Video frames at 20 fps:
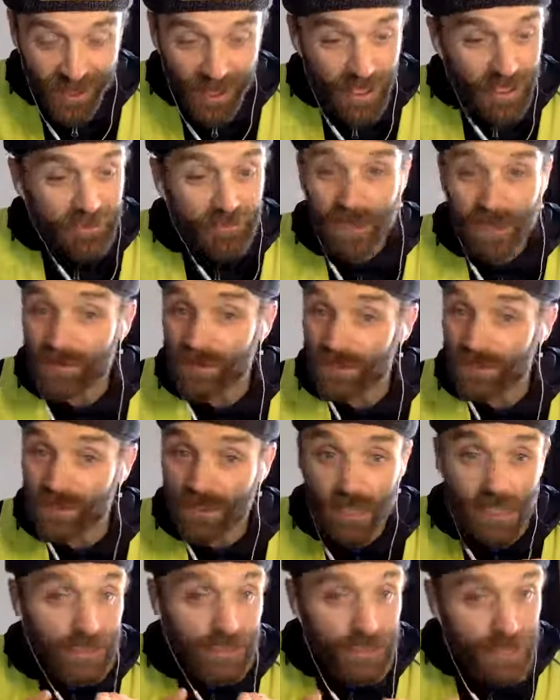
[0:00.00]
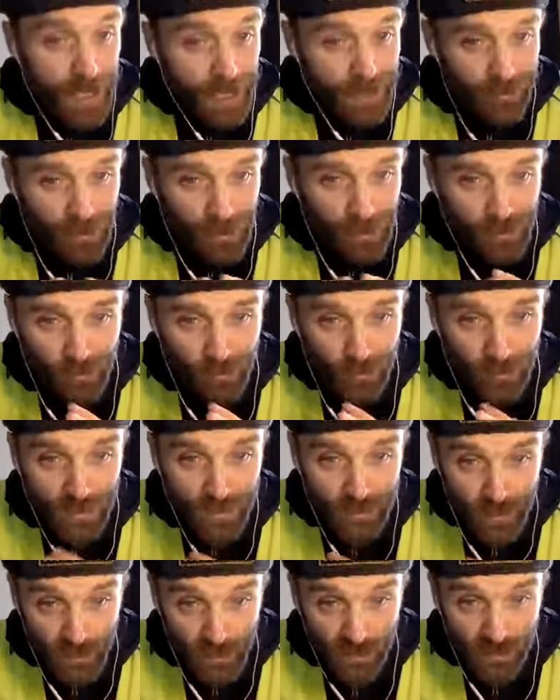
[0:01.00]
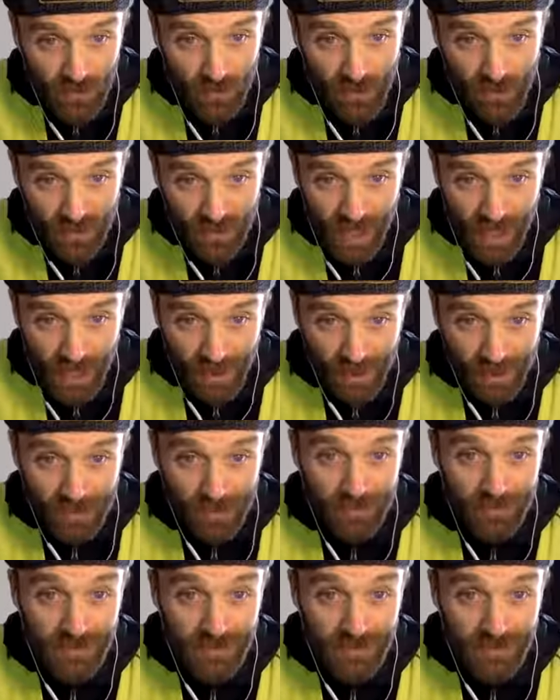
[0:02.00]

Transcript: Even as I say his name, I come under spiritual attack in the